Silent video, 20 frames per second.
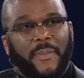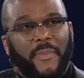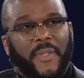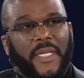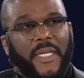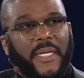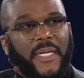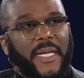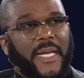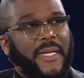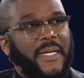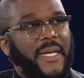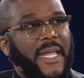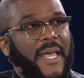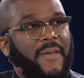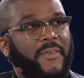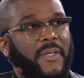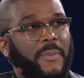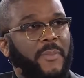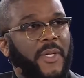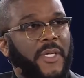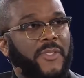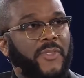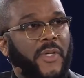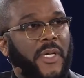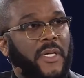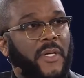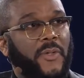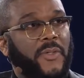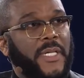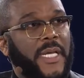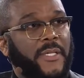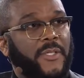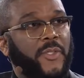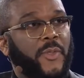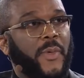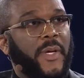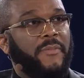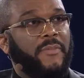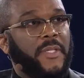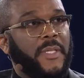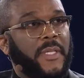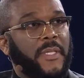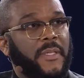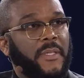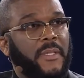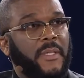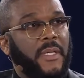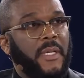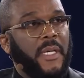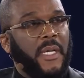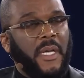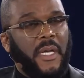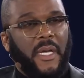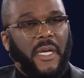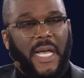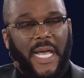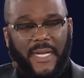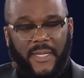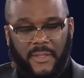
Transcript: beginning? I didn't have any money, so I learned how to do everything. So it's, I,